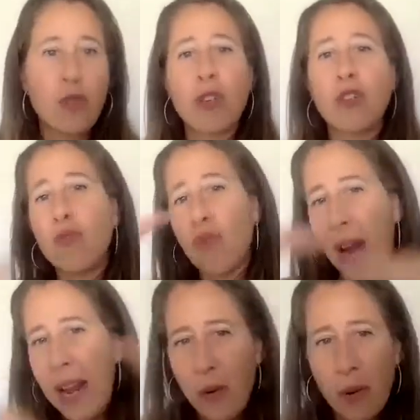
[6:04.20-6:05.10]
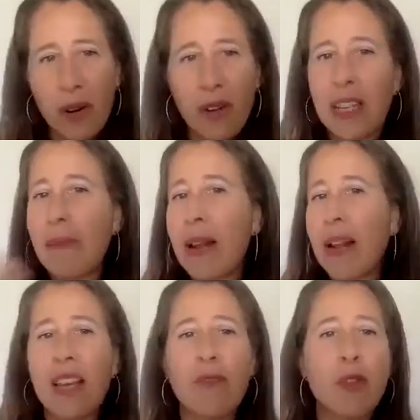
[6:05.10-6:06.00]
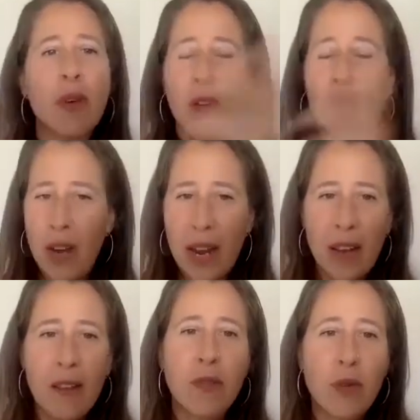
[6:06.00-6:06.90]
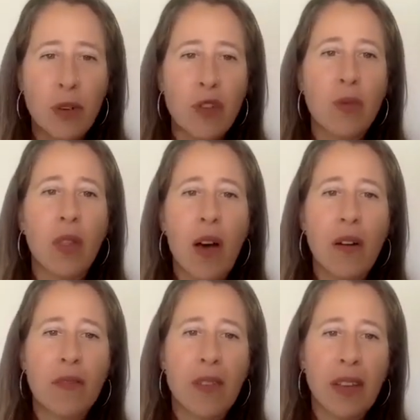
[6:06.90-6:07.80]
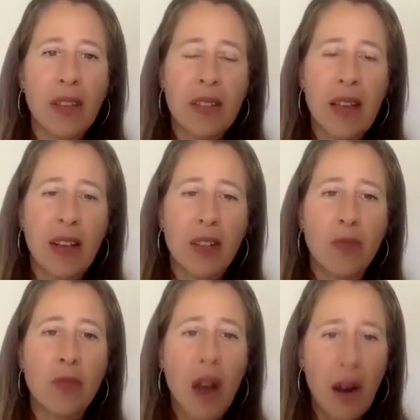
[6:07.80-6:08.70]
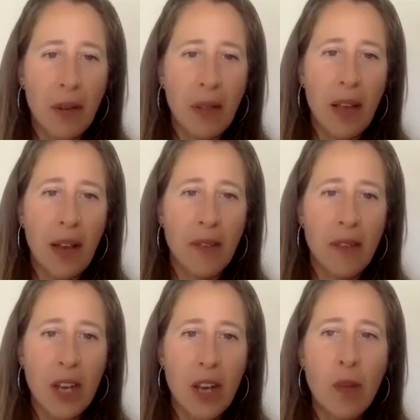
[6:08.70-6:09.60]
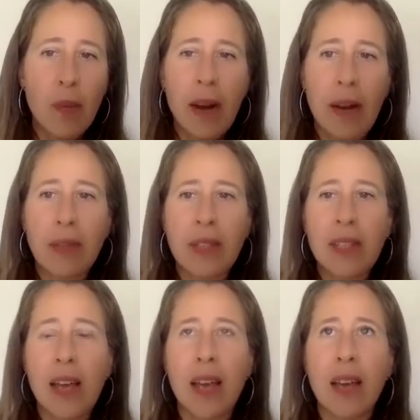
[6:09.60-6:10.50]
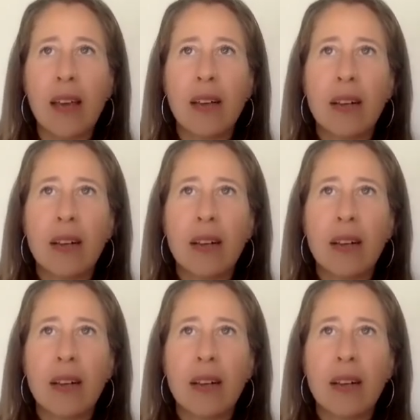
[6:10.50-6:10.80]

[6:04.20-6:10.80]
you can do rank orders. I mean, I think if you get creative, you can do a lot of things that do not rely on video, but I would say